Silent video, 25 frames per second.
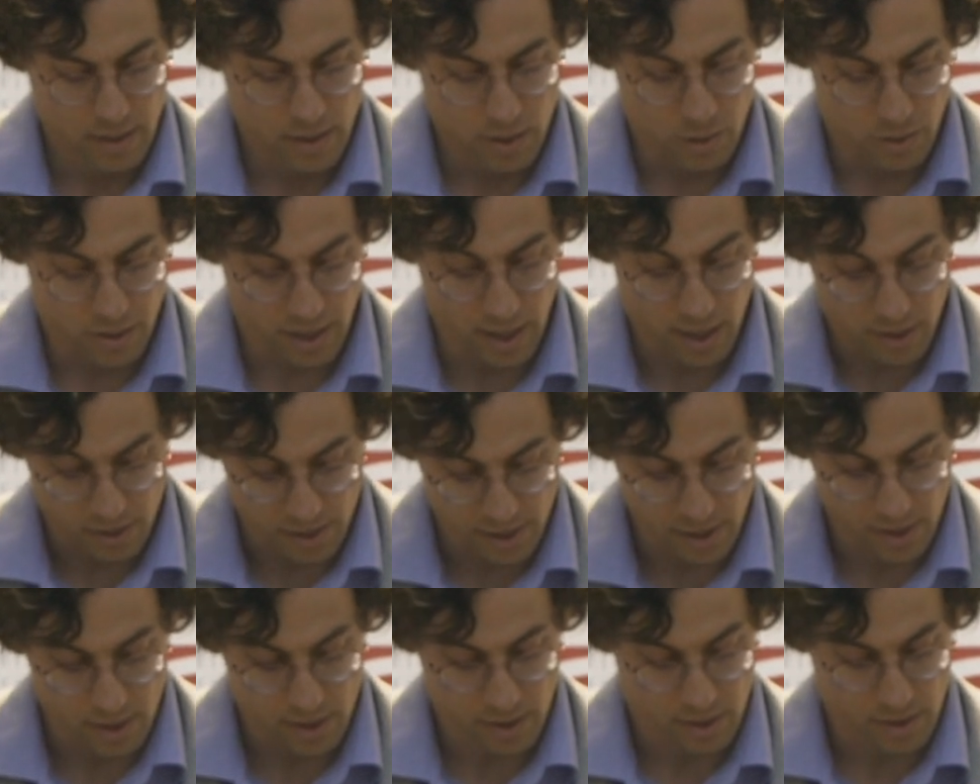who now
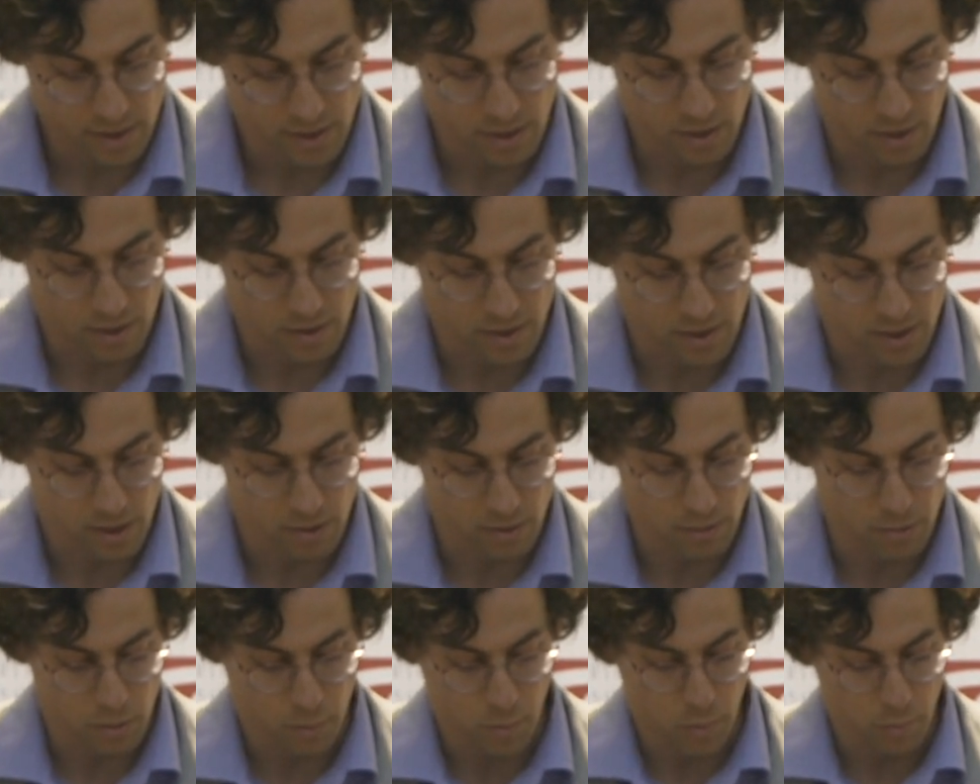sits on
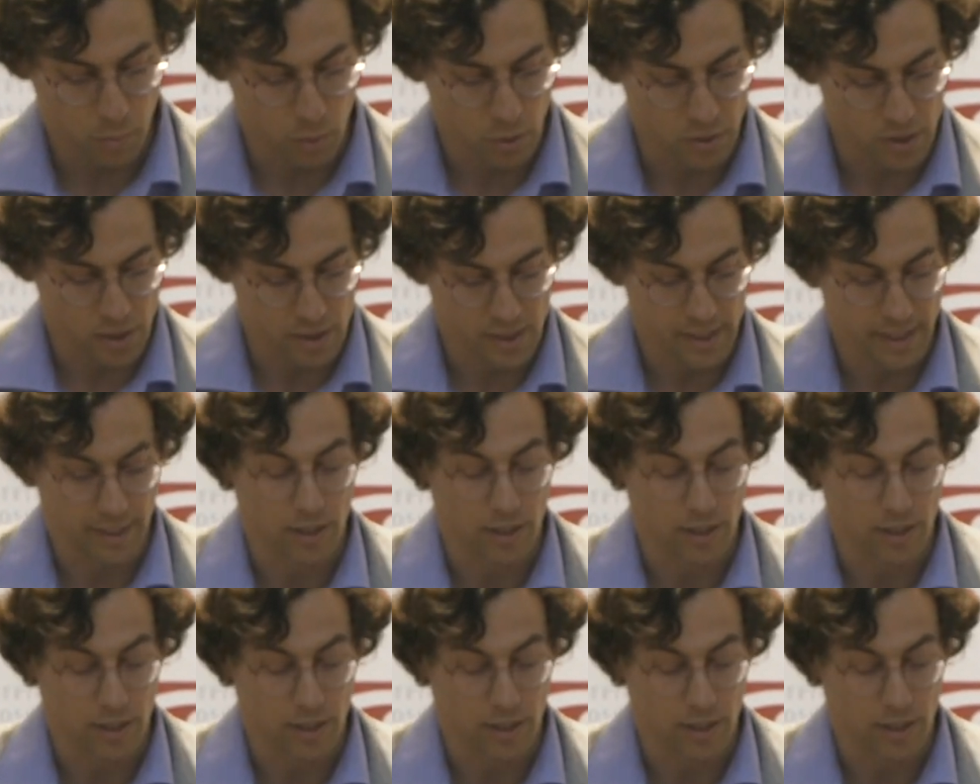Cyril Ramaphosa's